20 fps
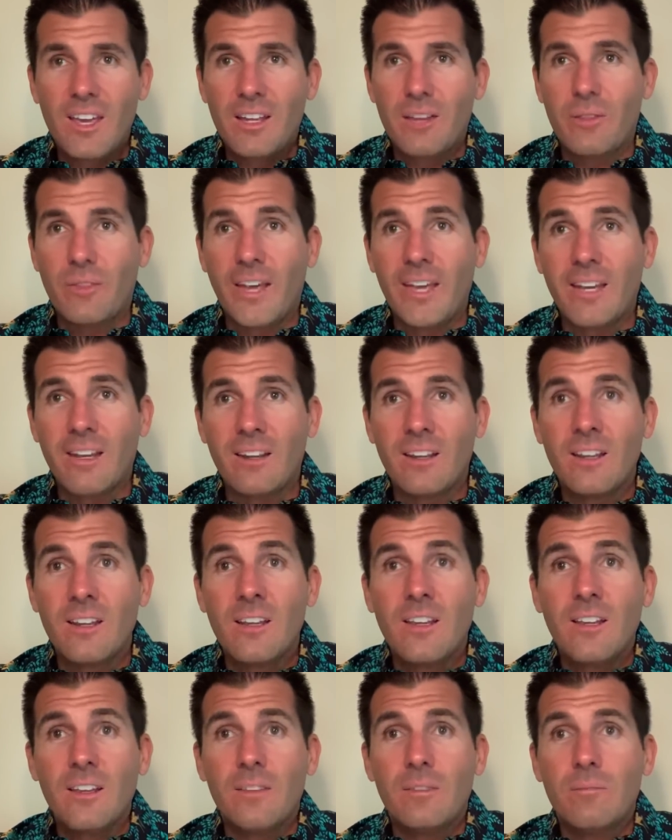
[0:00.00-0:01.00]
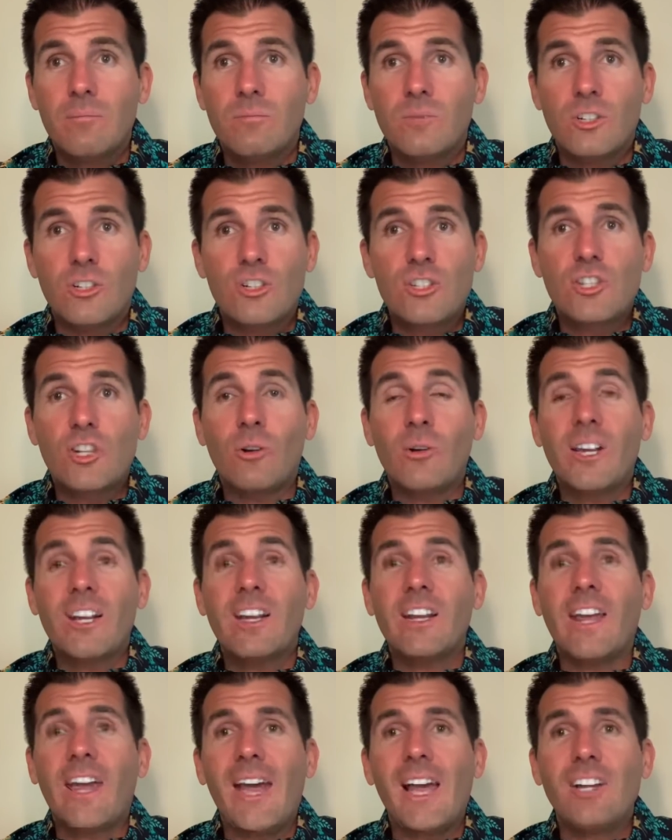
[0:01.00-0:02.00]
Then you just don't get
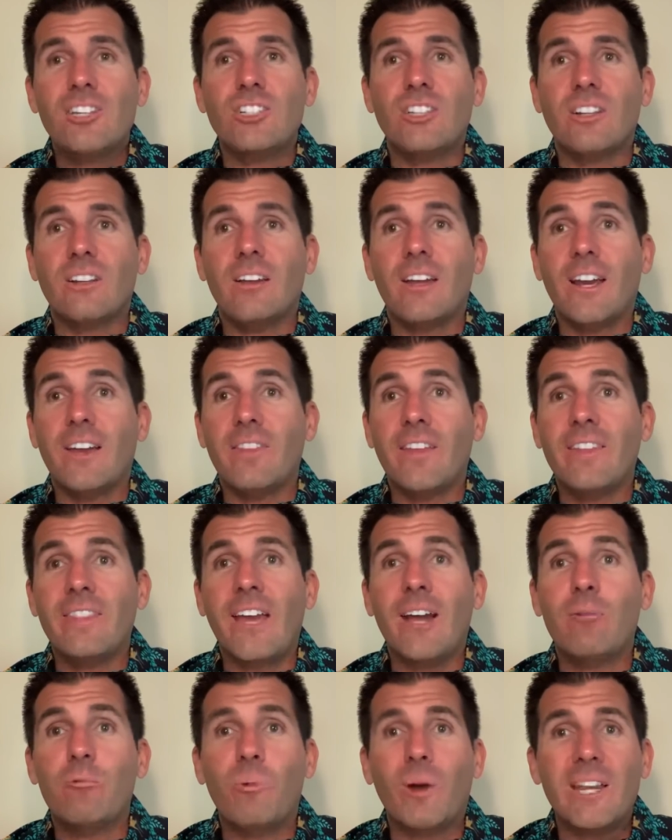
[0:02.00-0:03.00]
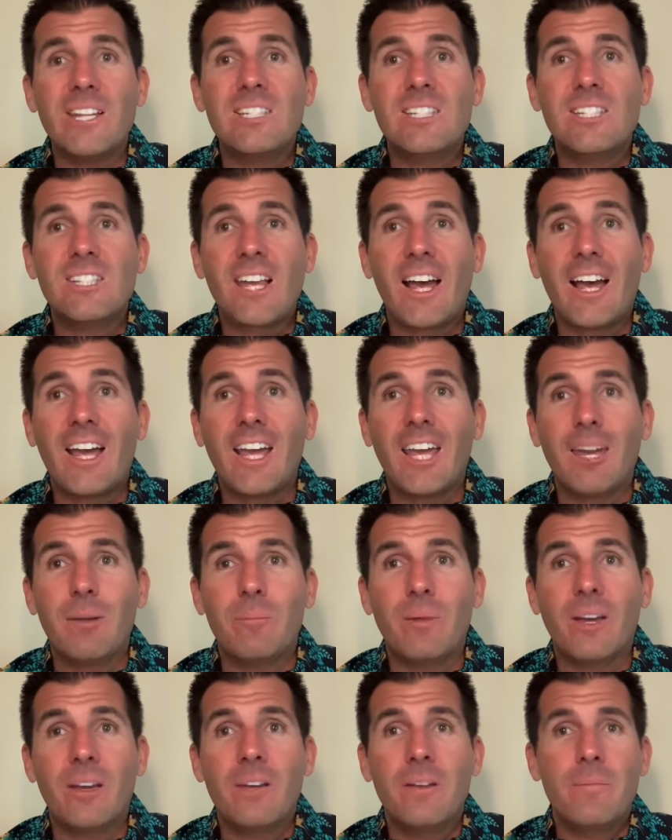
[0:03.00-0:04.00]
any action. And then that wastes time.